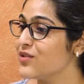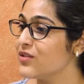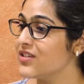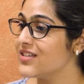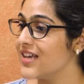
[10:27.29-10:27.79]

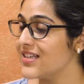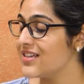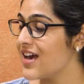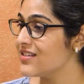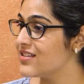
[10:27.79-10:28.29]
So this
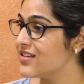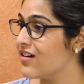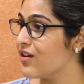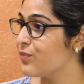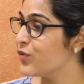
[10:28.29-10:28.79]
test has
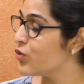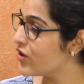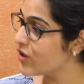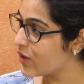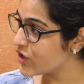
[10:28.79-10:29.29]

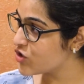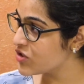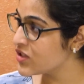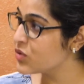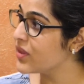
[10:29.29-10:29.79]
200
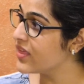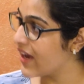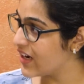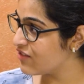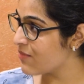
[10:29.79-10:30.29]
questions with
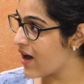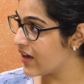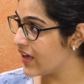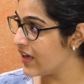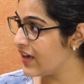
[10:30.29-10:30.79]
negative
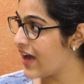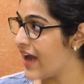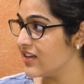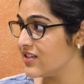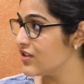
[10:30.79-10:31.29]
marking,
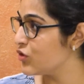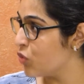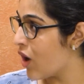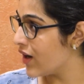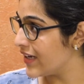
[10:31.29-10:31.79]
and it's a
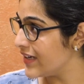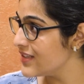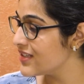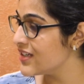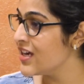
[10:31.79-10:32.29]
2-hour test.